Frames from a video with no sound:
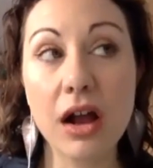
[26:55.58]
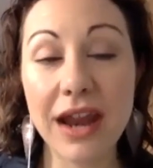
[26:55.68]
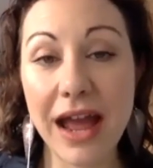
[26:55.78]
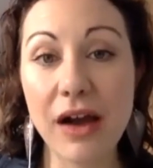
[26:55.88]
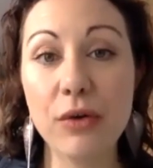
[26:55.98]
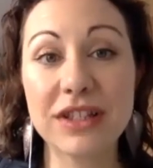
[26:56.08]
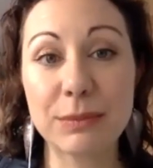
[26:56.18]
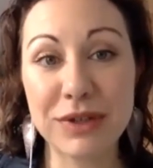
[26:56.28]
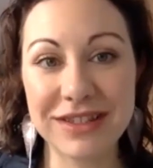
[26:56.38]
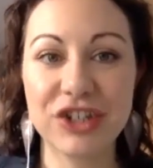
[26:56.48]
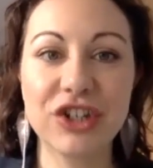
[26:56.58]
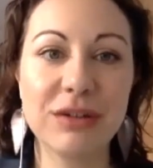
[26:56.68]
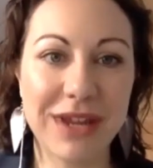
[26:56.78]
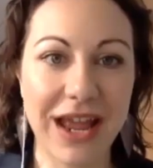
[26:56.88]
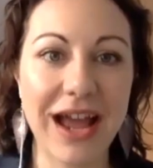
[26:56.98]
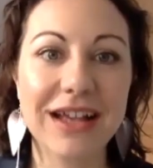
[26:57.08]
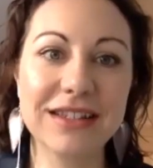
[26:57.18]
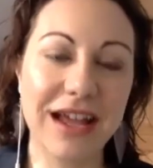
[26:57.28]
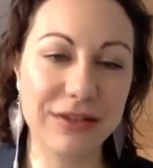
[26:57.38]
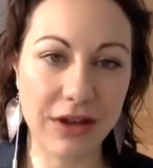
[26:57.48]
Now it's positioned me as
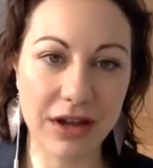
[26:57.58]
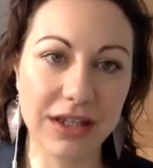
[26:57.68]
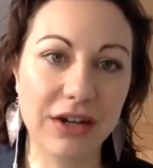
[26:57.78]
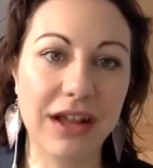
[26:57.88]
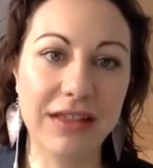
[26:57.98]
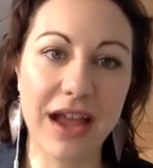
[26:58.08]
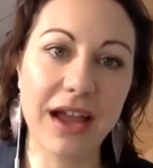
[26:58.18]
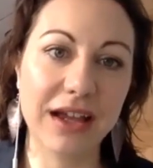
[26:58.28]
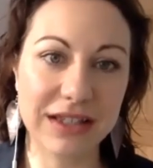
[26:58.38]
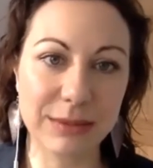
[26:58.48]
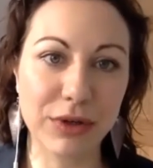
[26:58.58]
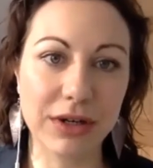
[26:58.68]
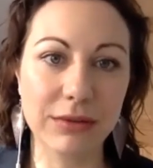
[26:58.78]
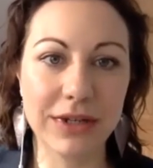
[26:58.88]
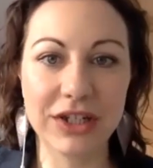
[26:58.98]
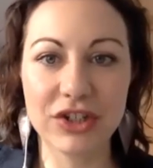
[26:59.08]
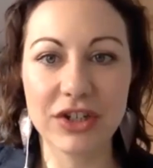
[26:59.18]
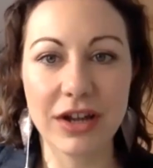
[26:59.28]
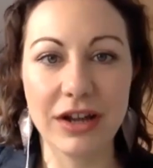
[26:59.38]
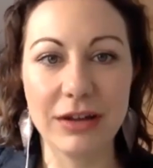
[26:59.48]
that thought leader and that expert,
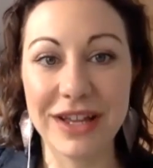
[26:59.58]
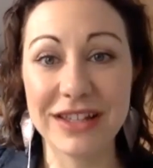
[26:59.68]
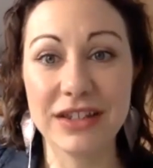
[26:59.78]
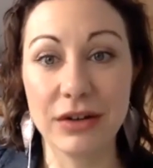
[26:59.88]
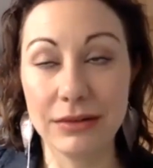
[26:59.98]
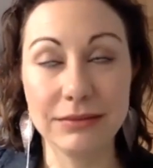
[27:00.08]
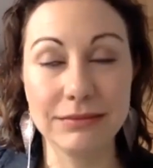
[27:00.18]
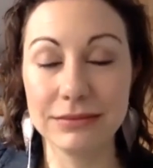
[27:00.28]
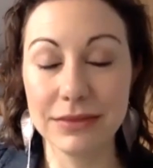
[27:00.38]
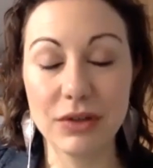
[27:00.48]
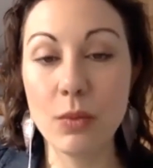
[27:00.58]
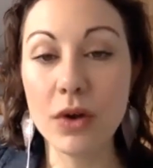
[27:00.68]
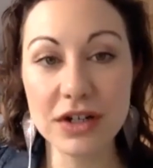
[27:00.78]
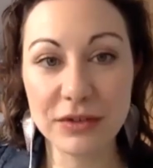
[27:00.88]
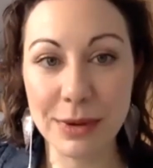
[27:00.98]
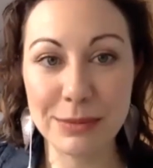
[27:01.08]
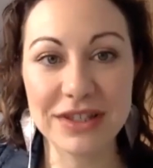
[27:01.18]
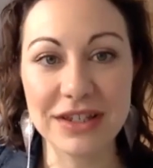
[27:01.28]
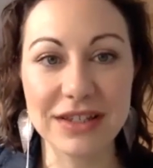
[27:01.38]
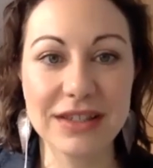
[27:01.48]
which has done wonders for my
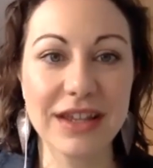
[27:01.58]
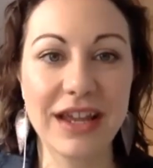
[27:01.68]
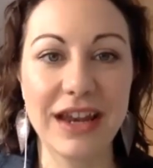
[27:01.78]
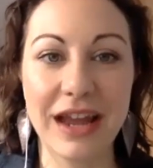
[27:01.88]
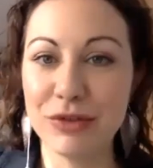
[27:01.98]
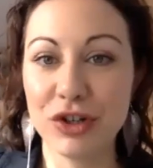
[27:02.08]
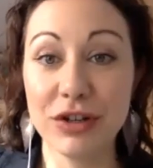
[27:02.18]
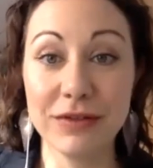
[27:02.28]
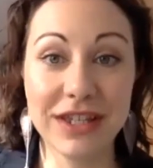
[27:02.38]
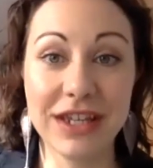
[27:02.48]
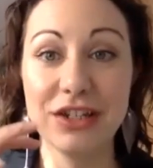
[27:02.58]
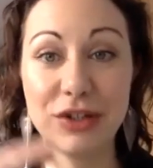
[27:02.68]
business. And I'm sure you've seen it